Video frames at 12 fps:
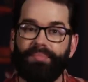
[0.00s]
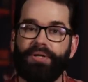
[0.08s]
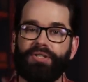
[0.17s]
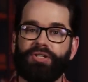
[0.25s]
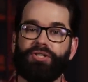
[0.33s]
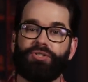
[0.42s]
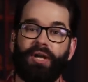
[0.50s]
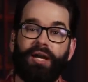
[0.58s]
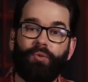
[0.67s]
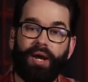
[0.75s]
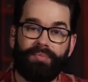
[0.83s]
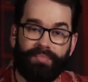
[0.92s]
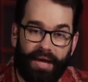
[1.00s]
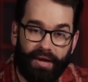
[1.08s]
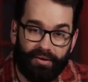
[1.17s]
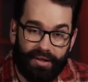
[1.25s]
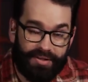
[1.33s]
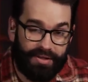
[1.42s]
Because a straight white
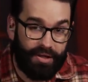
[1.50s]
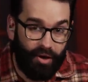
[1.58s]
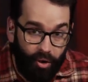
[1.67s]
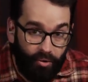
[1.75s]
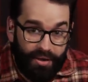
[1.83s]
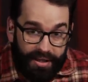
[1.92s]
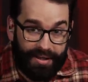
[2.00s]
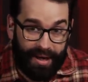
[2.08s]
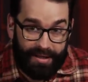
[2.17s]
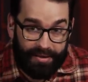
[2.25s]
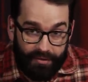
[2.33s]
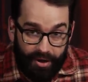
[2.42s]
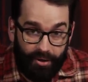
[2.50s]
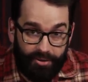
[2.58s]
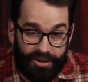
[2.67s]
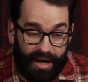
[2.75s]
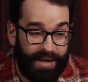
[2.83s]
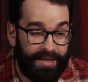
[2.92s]
male is the only kind of
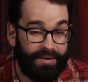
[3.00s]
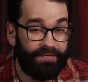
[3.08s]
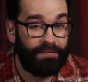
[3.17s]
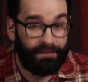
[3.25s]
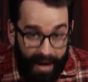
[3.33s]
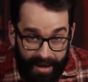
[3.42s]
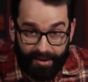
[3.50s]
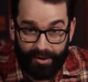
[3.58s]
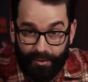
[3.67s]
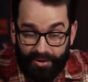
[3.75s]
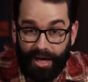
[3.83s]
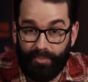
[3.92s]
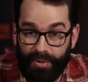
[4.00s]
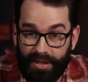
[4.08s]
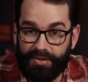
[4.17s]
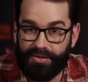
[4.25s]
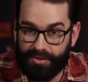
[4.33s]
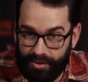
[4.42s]
coach I can fire without
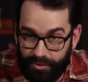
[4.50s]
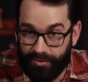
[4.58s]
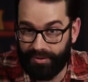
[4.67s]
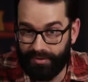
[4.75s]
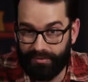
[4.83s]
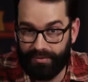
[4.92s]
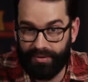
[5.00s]
being sued.